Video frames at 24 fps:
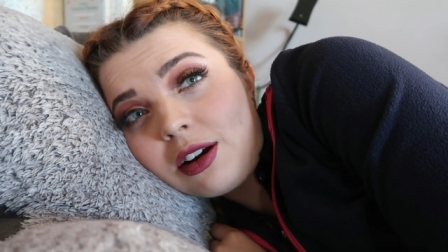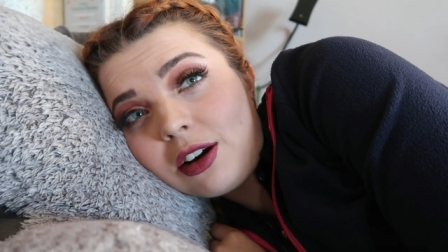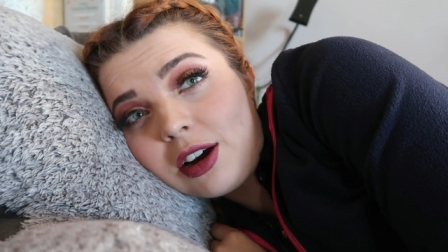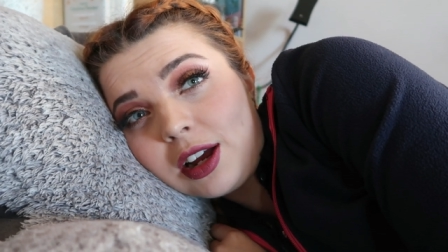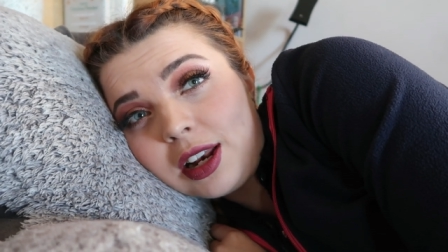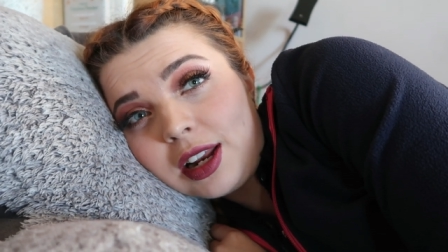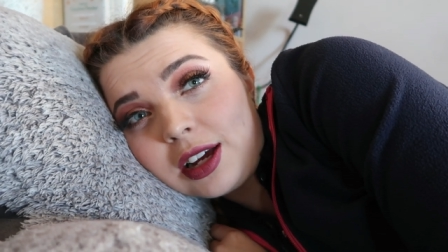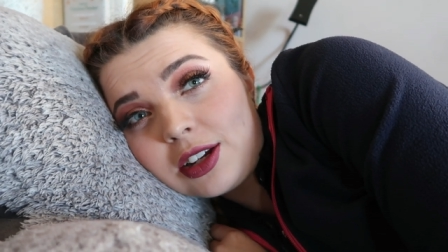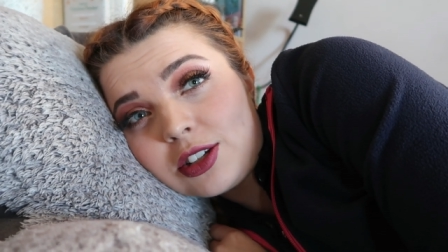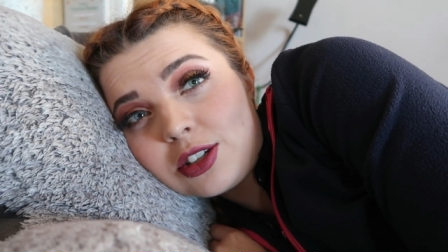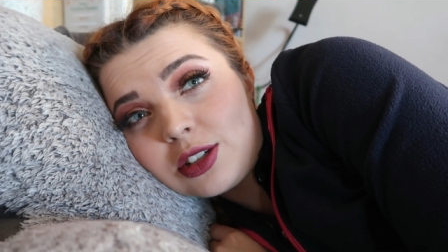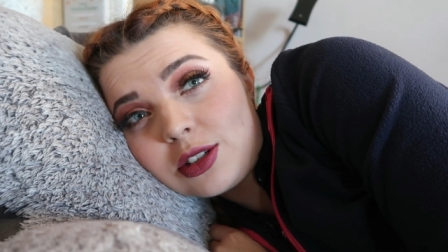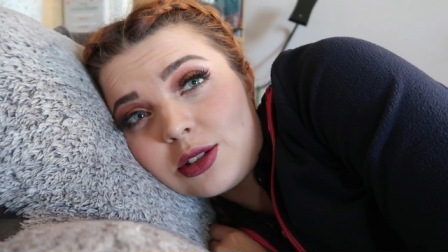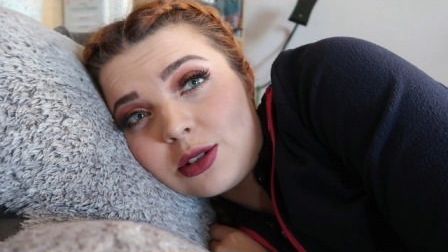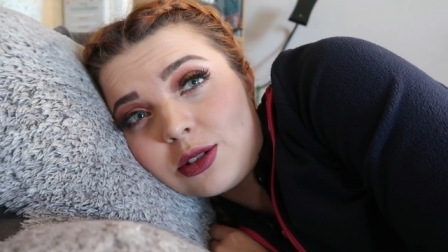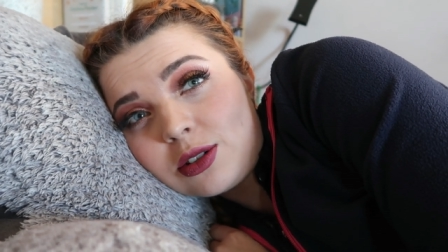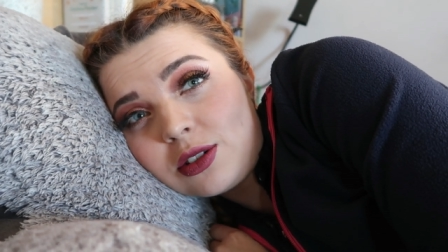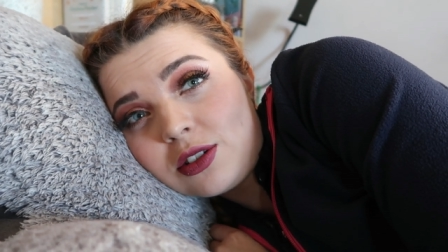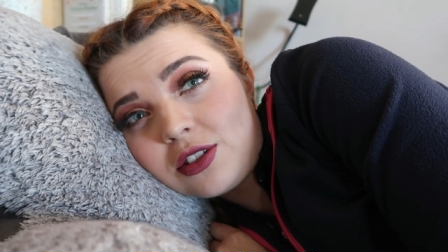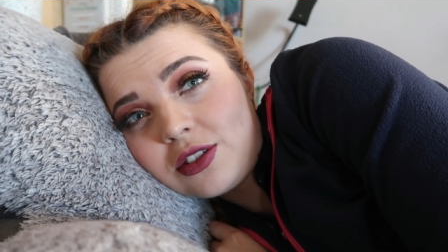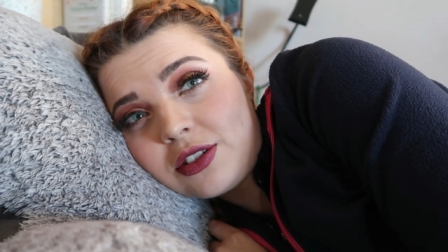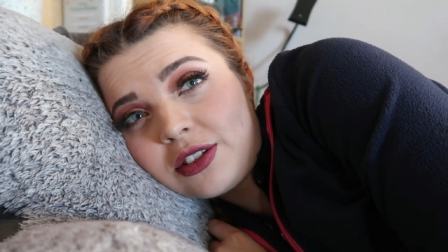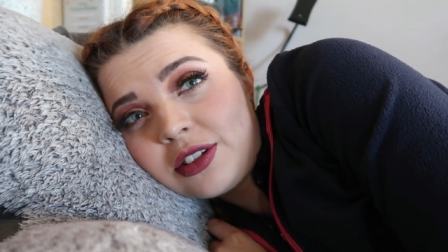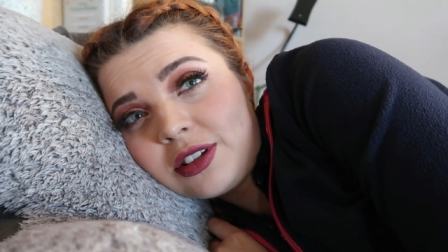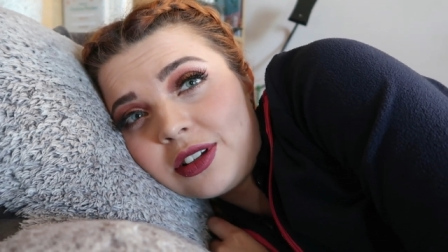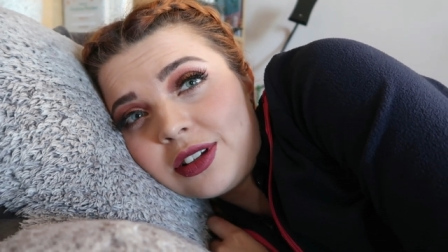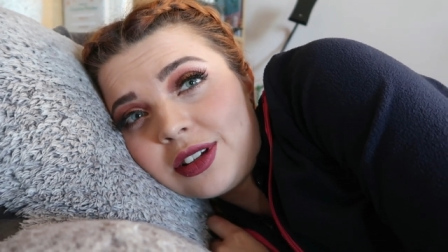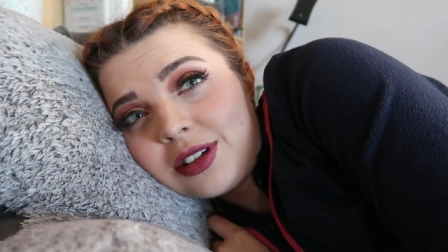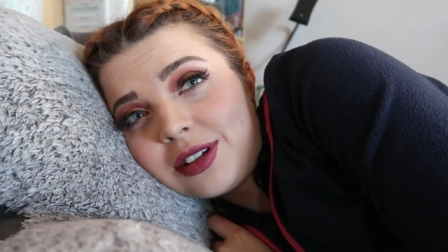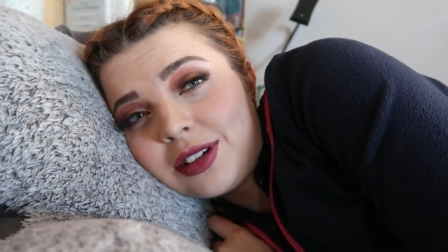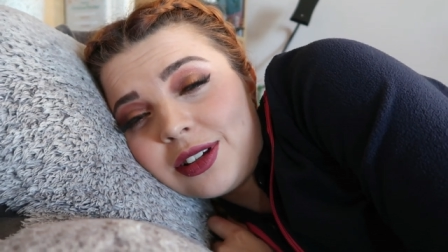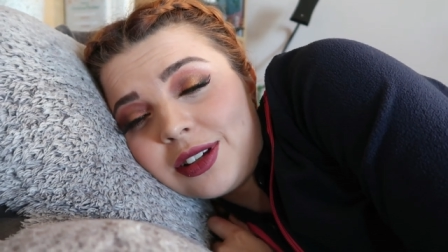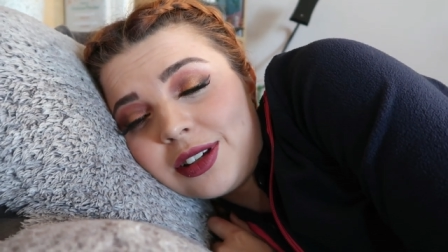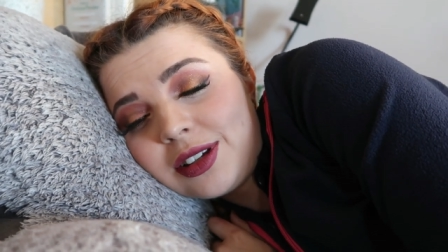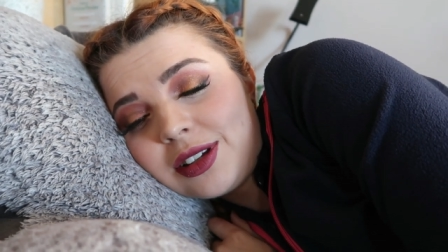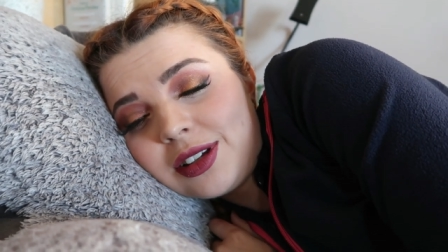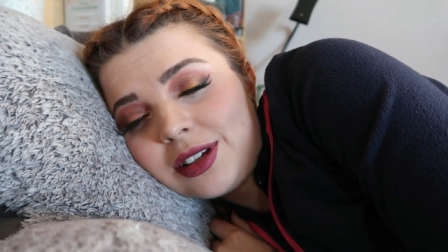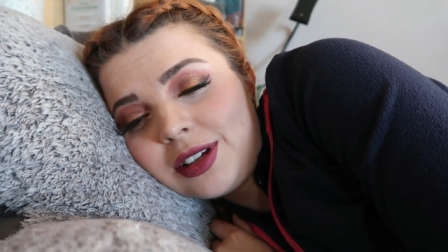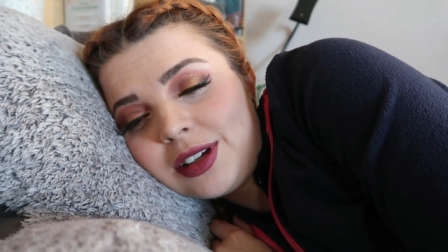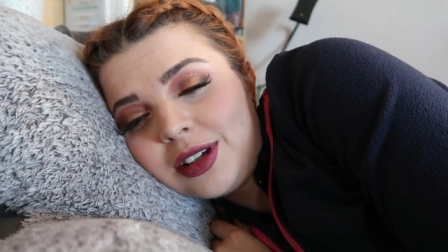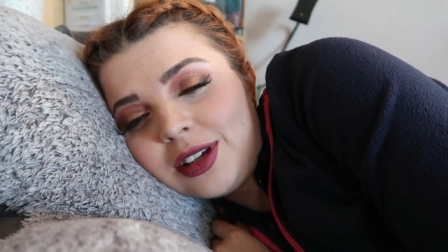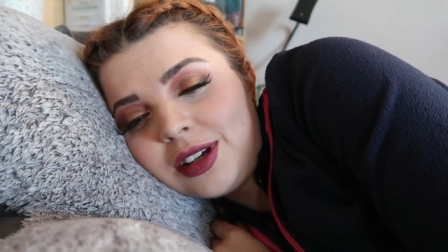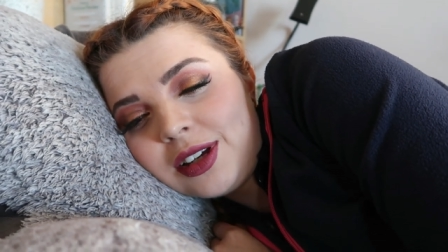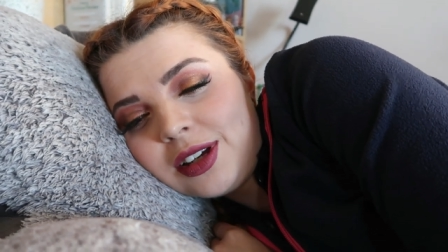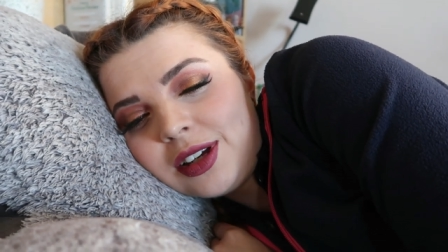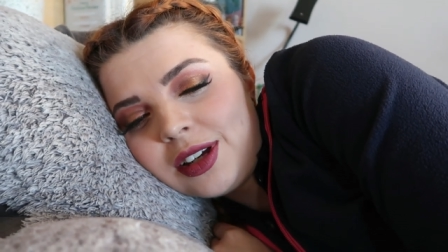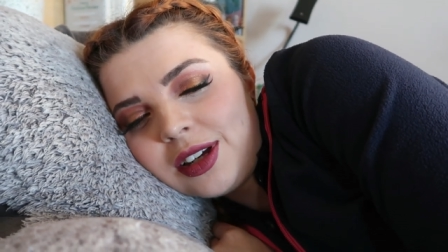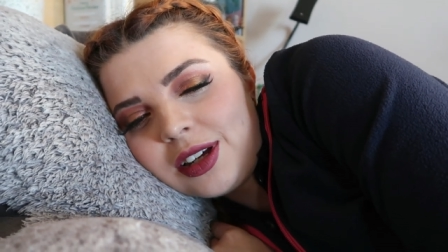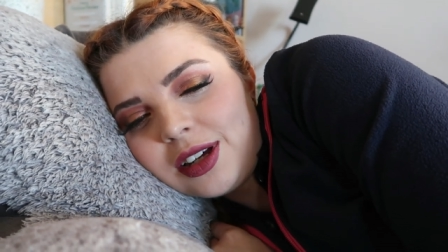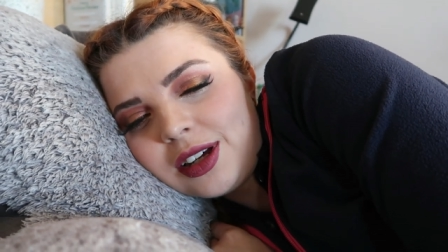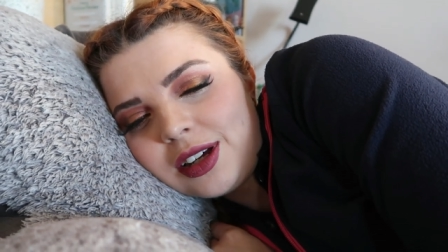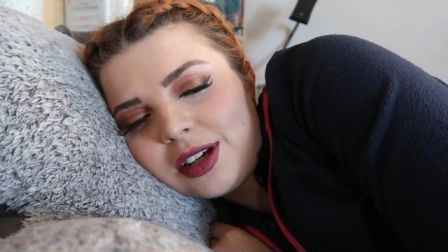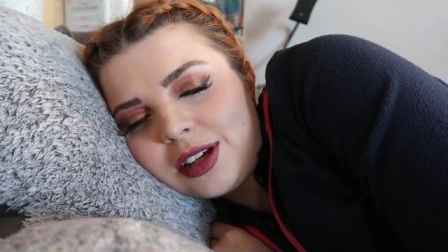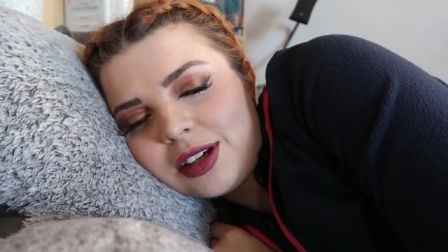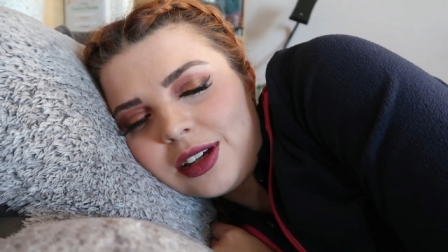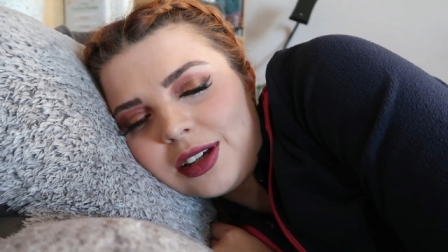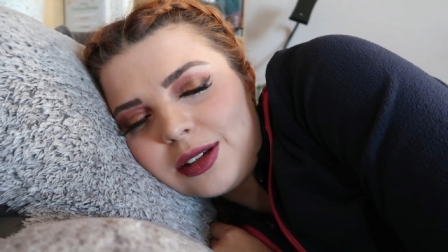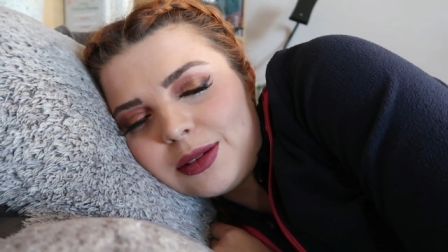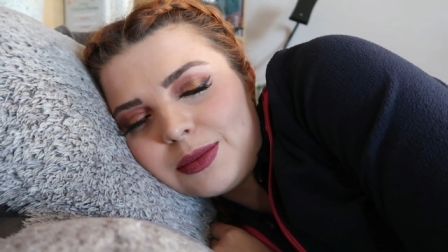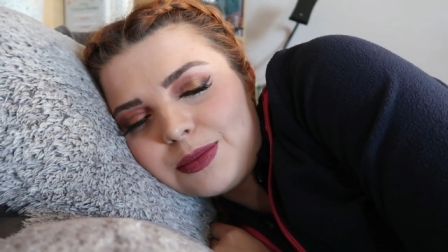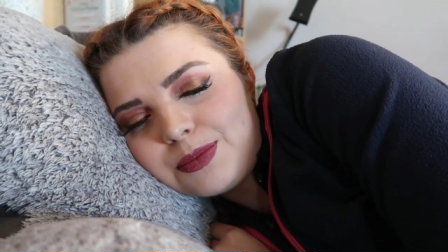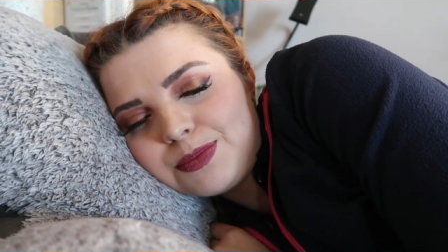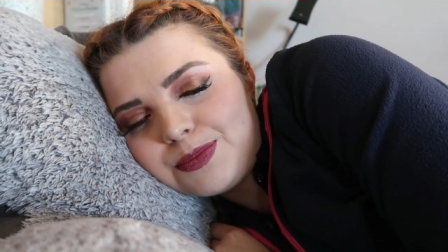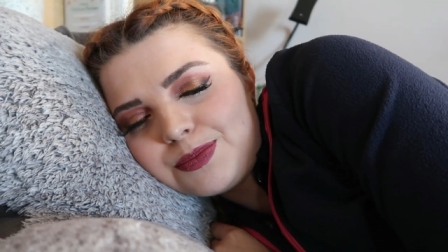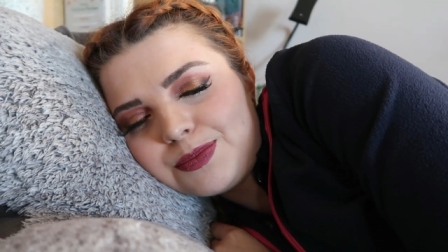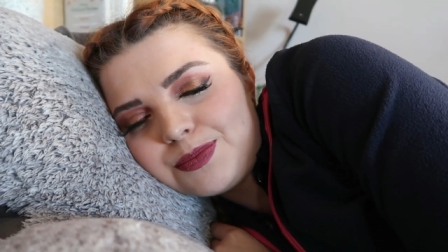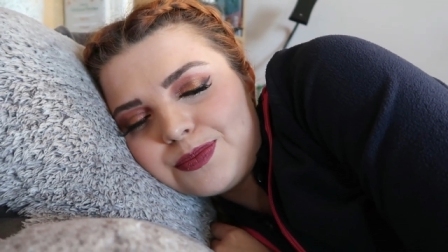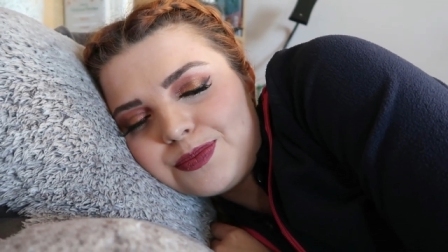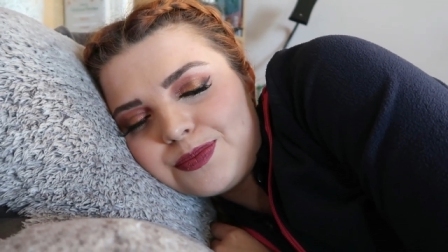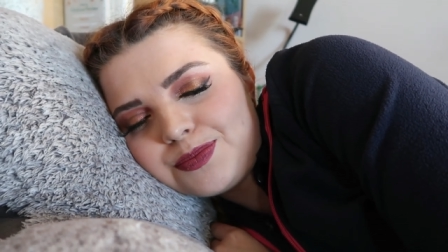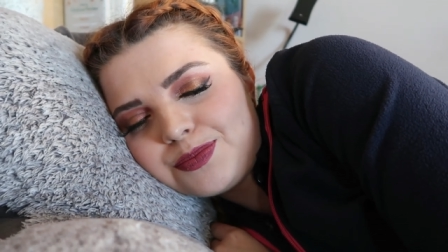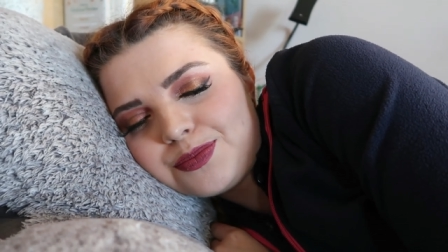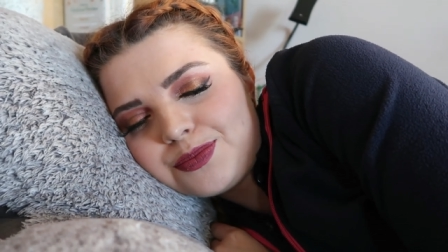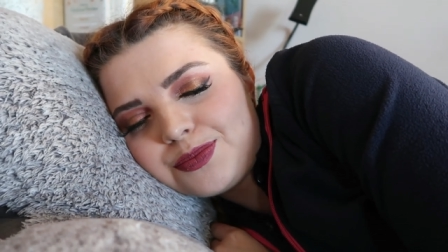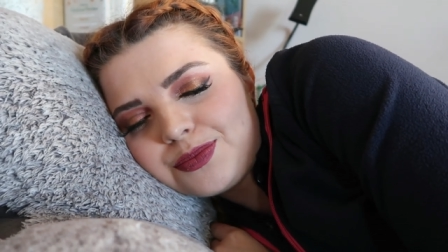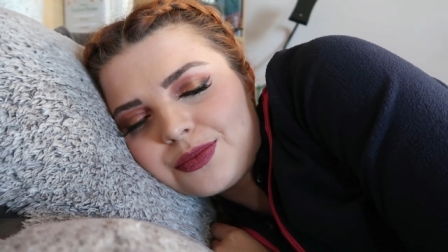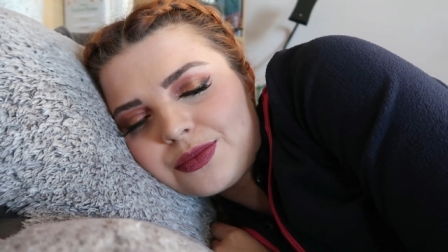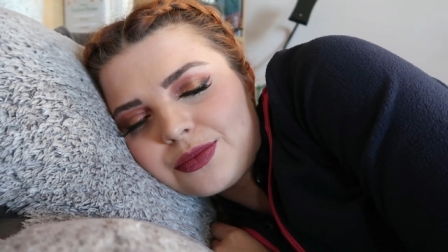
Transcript: eyelashes off and